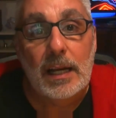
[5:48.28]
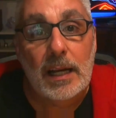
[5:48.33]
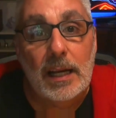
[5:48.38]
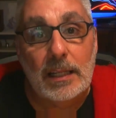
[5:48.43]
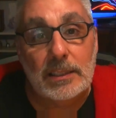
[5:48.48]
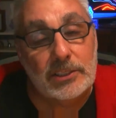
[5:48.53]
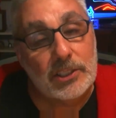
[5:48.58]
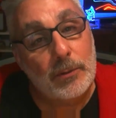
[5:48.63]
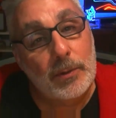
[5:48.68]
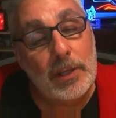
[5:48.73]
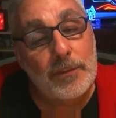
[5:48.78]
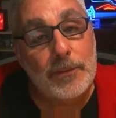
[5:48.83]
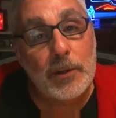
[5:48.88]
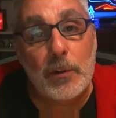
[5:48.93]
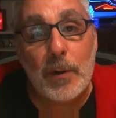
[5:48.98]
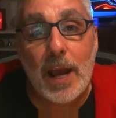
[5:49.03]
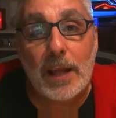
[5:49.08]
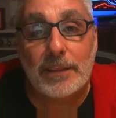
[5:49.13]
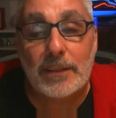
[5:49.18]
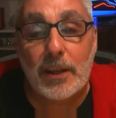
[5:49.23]
So if
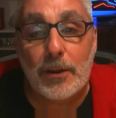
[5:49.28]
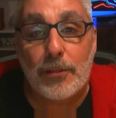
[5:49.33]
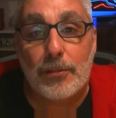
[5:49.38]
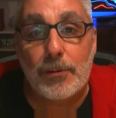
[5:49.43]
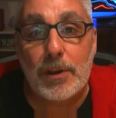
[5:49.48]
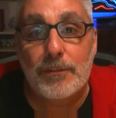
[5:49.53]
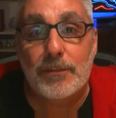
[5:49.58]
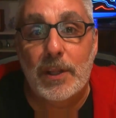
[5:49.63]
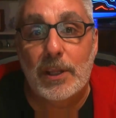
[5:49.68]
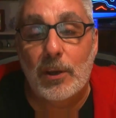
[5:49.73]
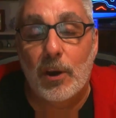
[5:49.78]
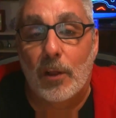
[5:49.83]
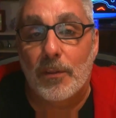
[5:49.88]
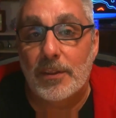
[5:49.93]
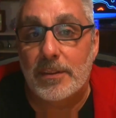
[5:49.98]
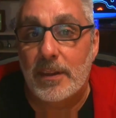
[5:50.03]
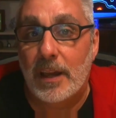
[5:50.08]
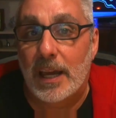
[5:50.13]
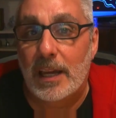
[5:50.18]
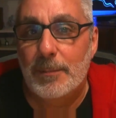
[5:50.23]
you're out there thrifting all the
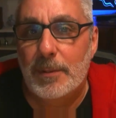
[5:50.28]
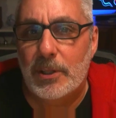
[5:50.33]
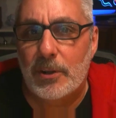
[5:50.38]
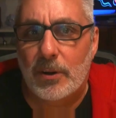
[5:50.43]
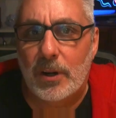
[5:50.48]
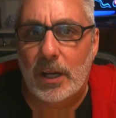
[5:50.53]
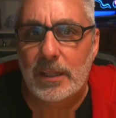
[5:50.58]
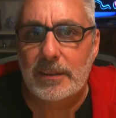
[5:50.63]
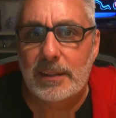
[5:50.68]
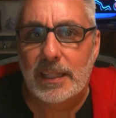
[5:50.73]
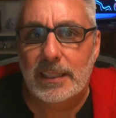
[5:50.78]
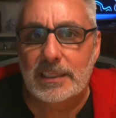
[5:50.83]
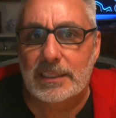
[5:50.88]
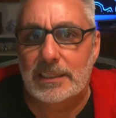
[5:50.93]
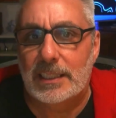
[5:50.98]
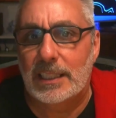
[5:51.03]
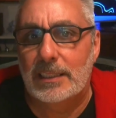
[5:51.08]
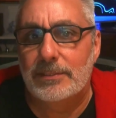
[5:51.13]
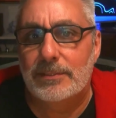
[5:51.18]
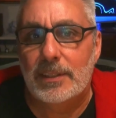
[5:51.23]
time and you're hunting
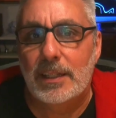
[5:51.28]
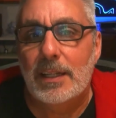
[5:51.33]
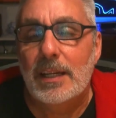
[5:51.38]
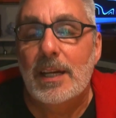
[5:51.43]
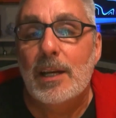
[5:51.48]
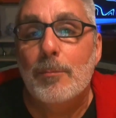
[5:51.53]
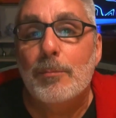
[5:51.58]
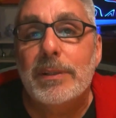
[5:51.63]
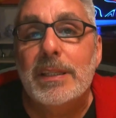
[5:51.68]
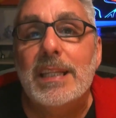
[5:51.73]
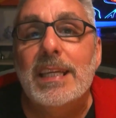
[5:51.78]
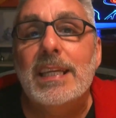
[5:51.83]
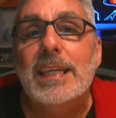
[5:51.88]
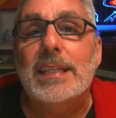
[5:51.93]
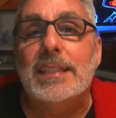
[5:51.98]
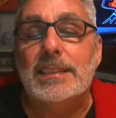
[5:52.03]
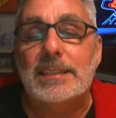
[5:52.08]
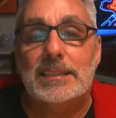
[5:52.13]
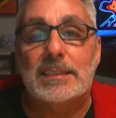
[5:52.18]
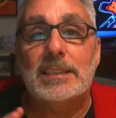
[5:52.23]
stuff,
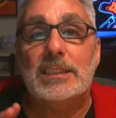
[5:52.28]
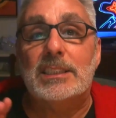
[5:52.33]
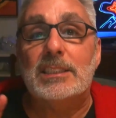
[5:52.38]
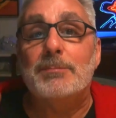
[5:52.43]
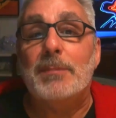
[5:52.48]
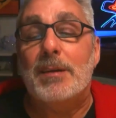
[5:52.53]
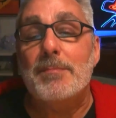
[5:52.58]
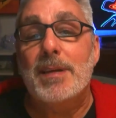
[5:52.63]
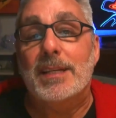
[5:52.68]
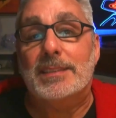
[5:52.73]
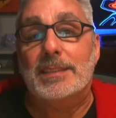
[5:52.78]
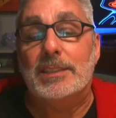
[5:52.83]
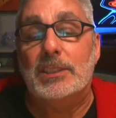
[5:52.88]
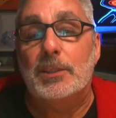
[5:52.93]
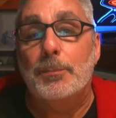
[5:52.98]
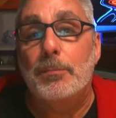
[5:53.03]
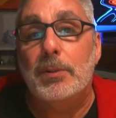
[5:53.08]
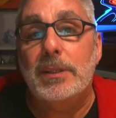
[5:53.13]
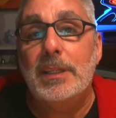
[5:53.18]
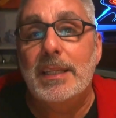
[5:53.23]
please, this is my
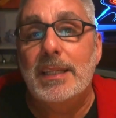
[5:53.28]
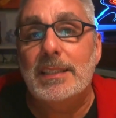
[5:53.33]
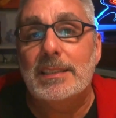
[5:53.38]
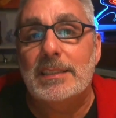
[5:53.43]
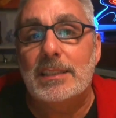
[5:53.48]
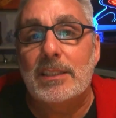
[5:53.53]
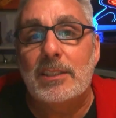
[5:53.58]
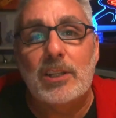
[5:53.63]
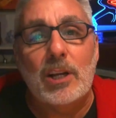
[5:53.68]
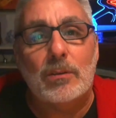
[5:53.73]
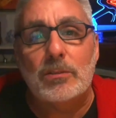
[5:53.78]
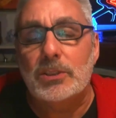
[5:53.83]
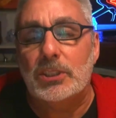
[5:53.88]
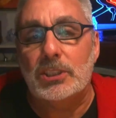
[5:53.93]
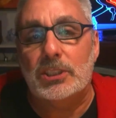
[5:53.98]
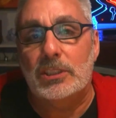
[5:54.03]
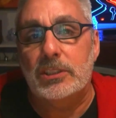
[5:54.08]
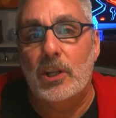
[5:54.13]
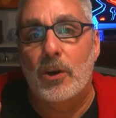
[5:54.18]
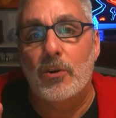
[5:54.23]
message, please don't
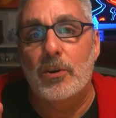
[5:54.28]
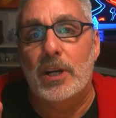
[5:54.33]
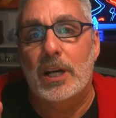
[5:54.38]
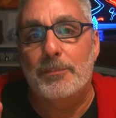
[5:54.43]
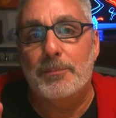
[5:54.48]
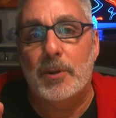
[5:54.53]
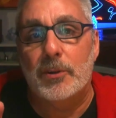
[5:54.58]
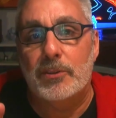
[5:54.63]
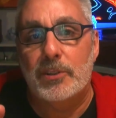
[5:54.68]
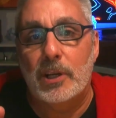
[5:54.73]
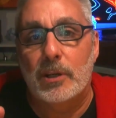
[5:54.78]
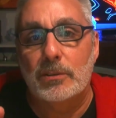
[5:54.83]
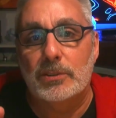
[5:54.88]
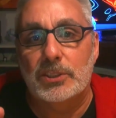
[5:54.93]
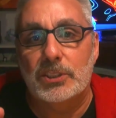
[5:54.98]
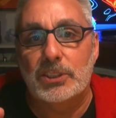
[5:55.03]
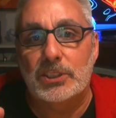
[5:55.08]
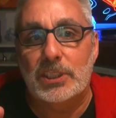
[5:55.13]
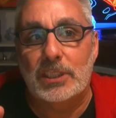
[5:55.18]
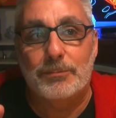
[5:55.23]
just load up your totes
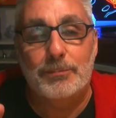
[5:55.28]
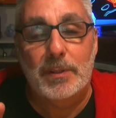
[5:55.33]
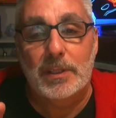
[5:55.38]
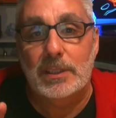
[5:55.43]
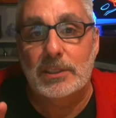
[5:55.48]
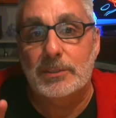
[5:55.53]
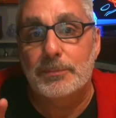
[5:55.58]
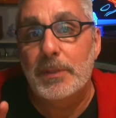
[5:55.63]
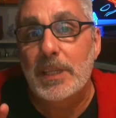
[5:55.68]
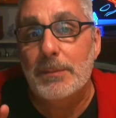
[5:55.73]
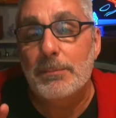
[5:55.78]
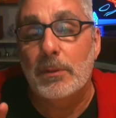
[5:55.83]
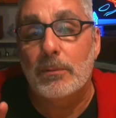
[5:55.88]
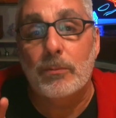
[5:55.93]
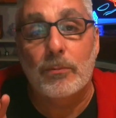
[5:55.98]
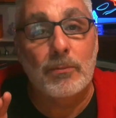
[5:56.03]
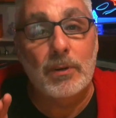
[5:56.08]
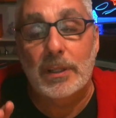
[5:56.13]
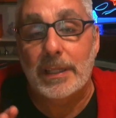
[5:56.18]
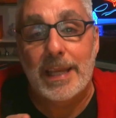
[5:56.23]
and stuff, because
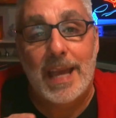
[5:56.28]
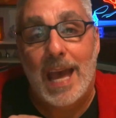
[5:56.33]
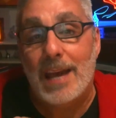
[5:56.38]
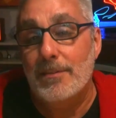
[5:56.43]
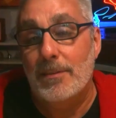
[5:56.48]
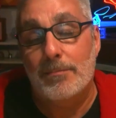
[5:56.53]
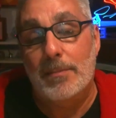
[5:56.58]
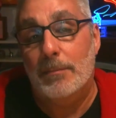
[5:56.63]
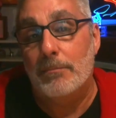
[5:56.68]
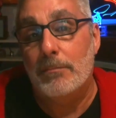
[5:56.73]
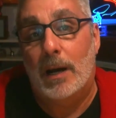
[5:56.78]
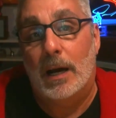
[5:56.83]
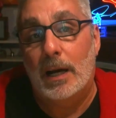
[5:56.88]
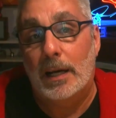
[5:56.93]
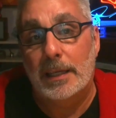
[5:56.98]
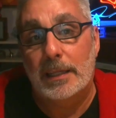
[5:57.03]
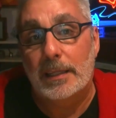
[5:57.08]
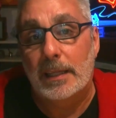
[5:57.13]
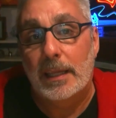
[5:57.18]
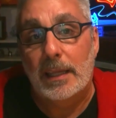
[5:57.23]
people really haven't been
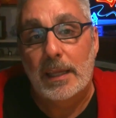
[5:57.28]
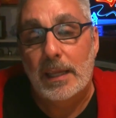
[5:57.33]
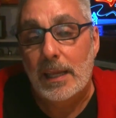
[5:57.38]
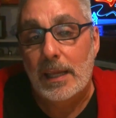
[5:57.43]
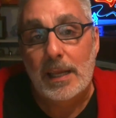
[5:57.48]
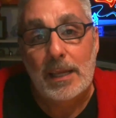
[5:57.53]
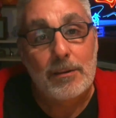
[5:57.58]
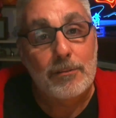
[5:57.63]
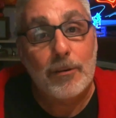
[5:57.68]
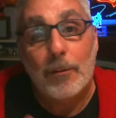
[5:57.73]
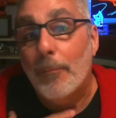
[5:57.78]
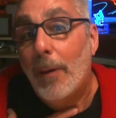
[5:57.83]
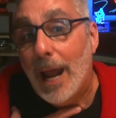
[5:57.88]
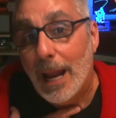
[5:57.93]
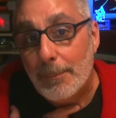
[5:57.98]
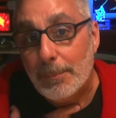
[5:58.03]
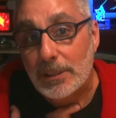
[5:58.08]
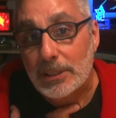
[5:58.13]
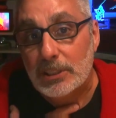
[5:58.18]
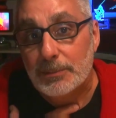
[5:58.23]
buying, from my
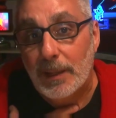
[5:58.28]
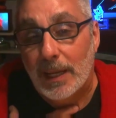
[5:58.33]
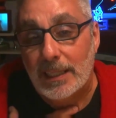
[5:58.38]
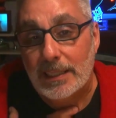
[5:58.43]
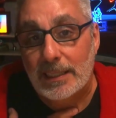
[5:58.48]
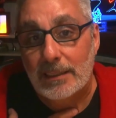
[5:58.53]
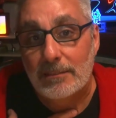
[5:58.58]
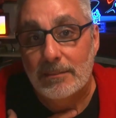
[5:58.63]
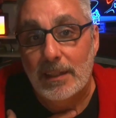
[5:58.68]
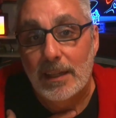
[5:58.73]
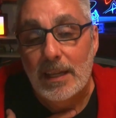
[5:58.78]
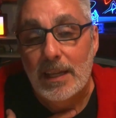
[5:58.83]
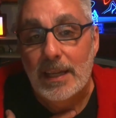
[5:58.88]
perspective.